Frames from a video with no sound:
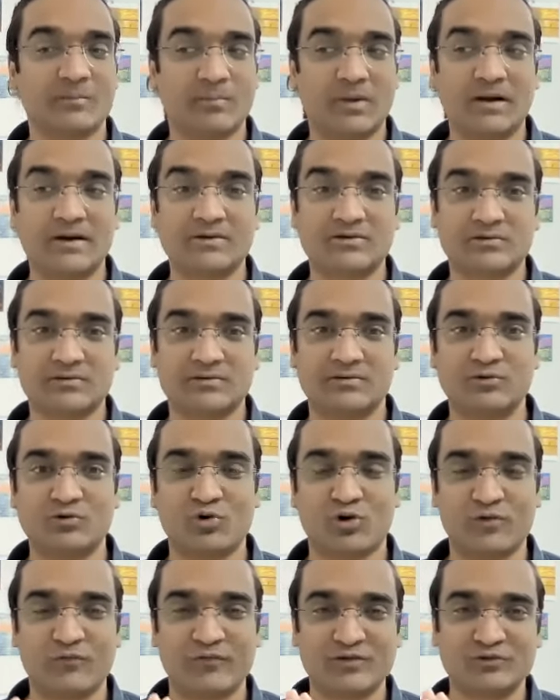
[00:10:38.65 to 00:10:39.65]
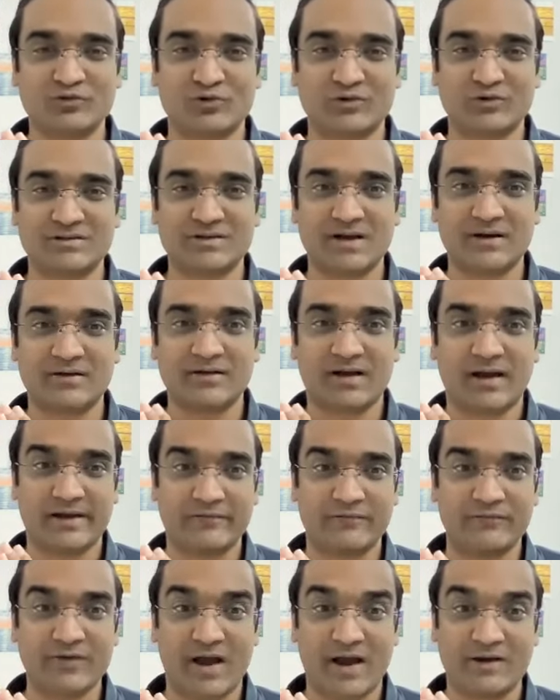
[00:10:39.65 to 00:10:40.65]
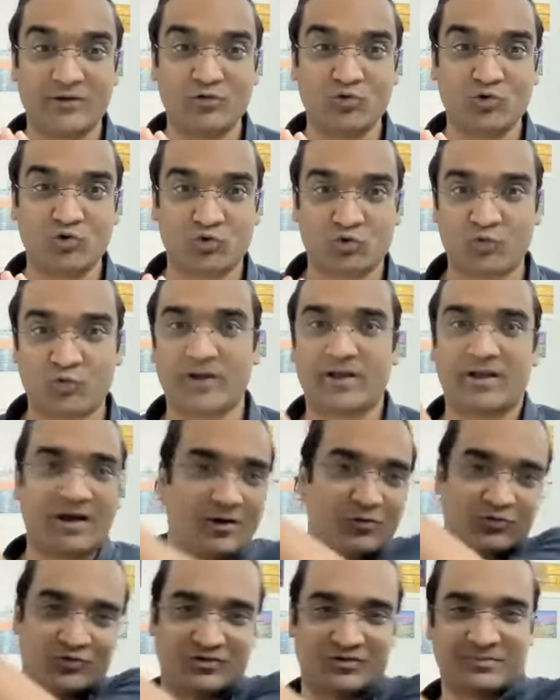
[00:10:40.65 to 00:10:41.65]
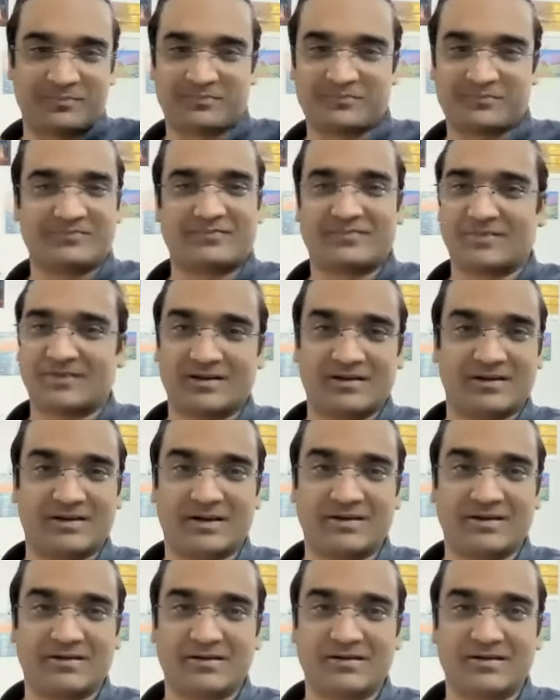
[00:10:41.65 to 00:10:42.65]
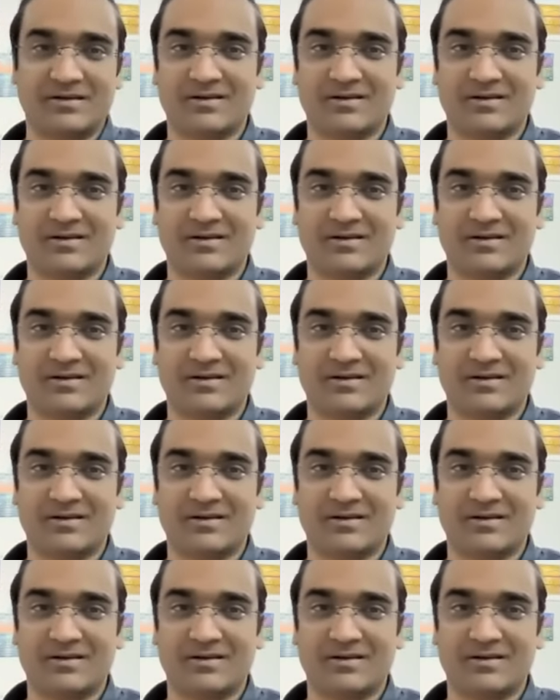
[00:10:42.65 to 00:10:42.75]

But you always notice that I do quick out, right?